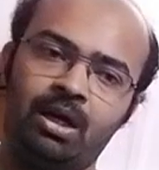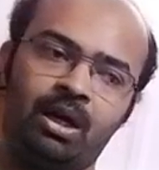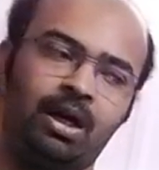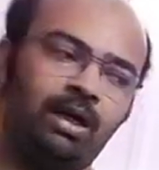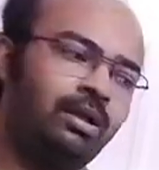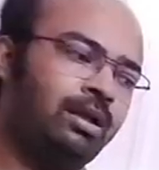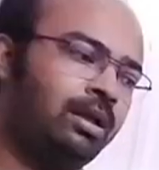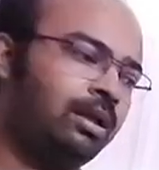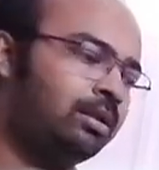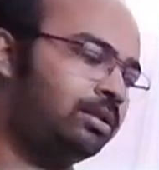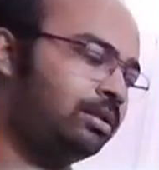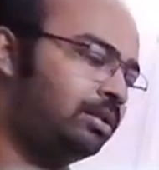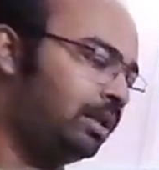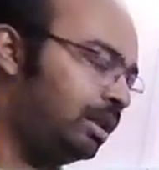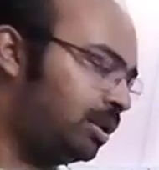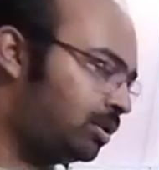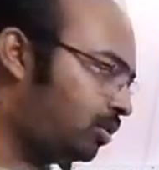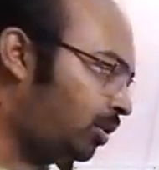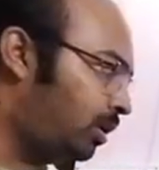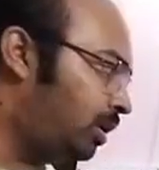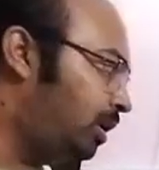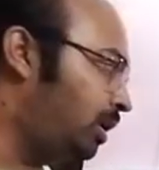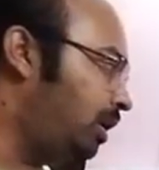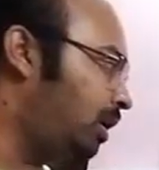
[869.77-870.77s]
Under
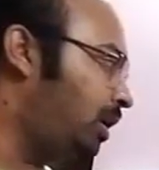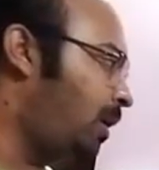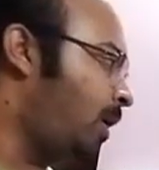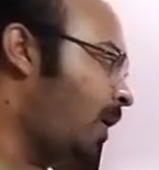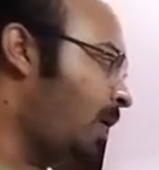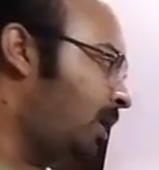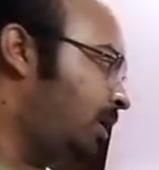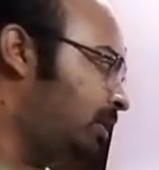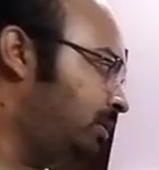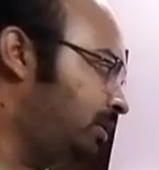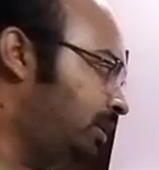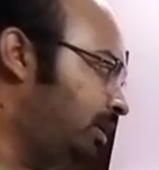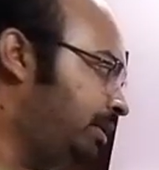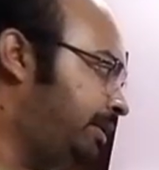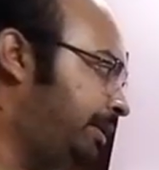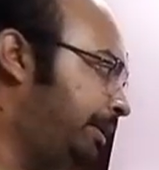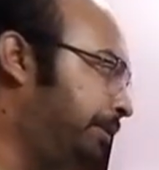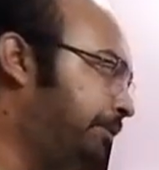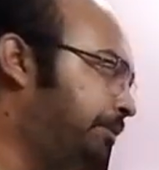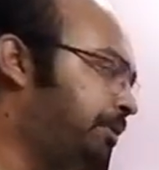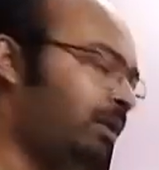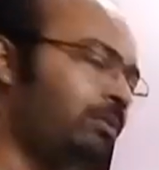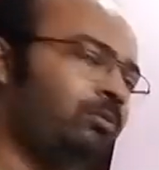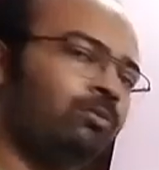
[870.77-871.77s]
this only, this
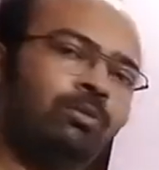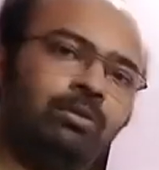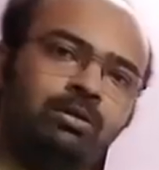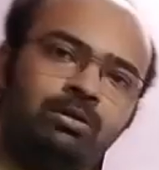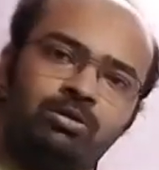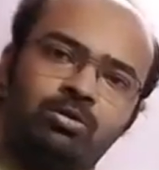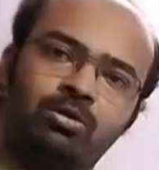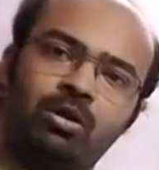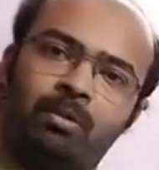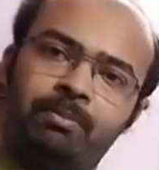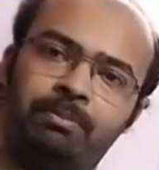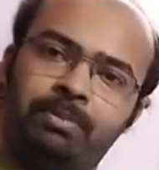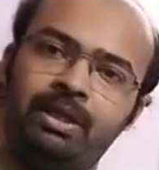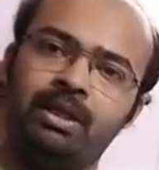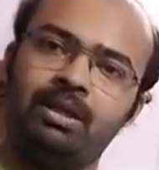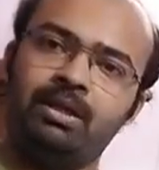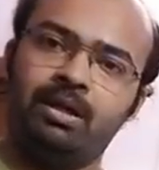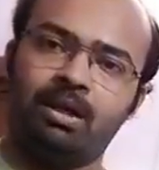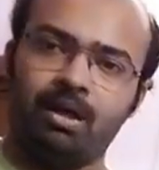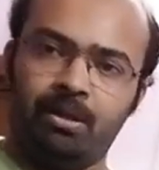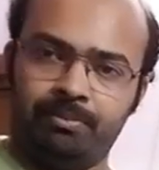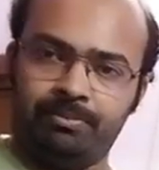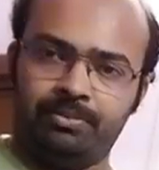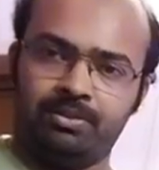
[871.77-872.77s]
use of goods topic
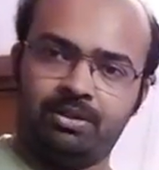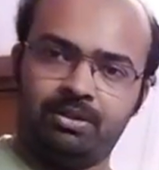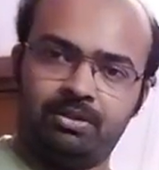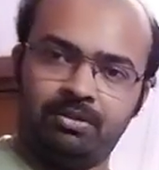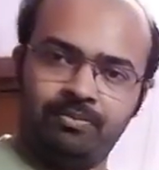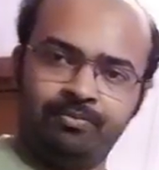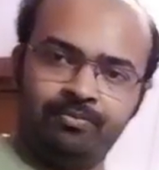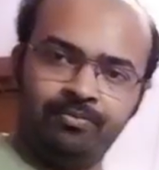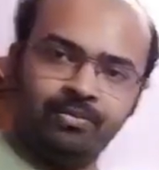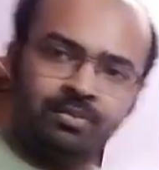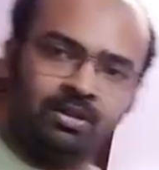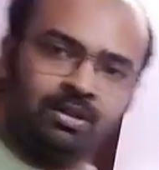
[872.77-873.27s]
comes.